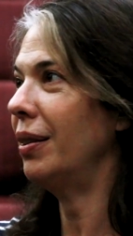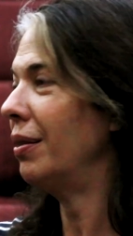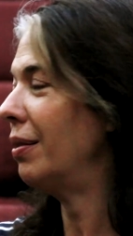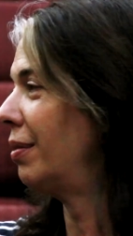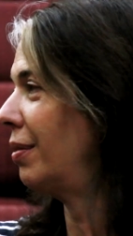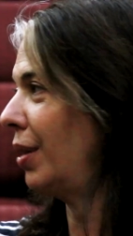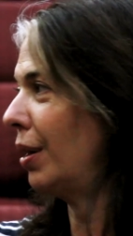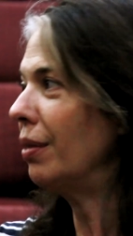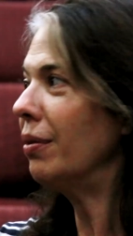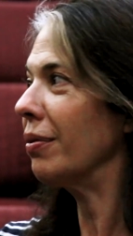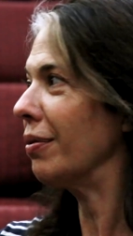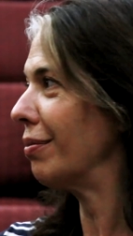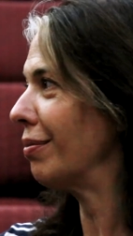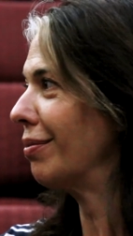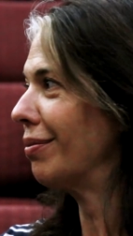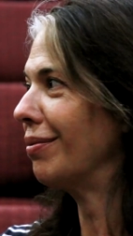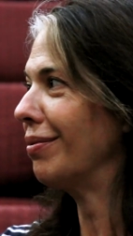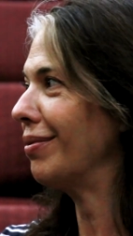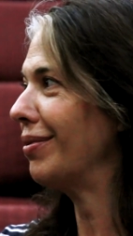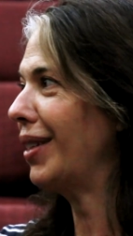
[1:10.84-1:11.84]
in the theater
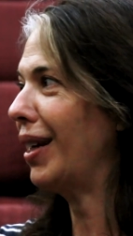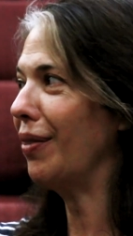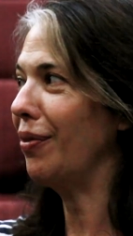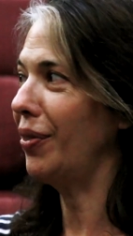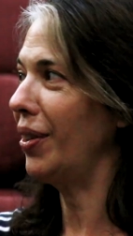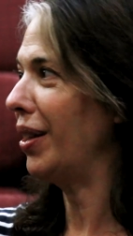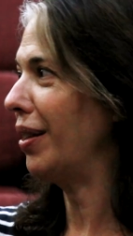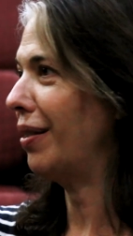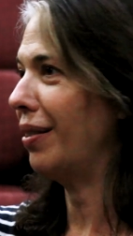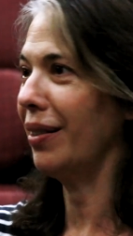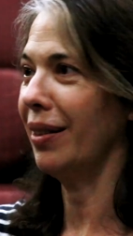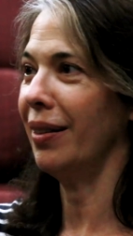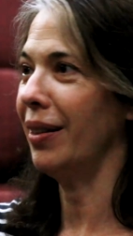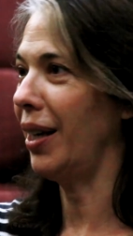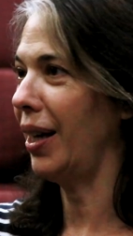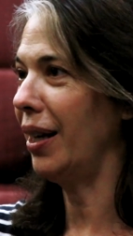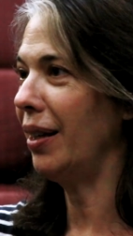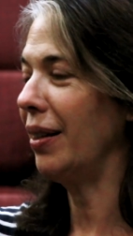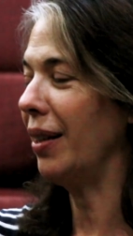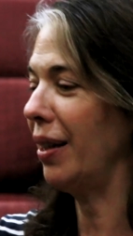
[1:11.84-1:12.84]
as well as in film and
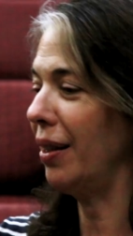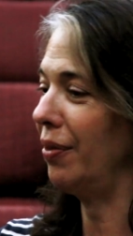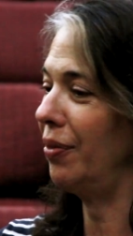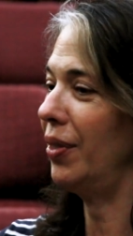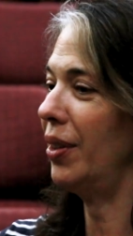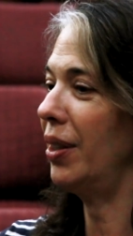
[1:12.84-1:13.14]
television.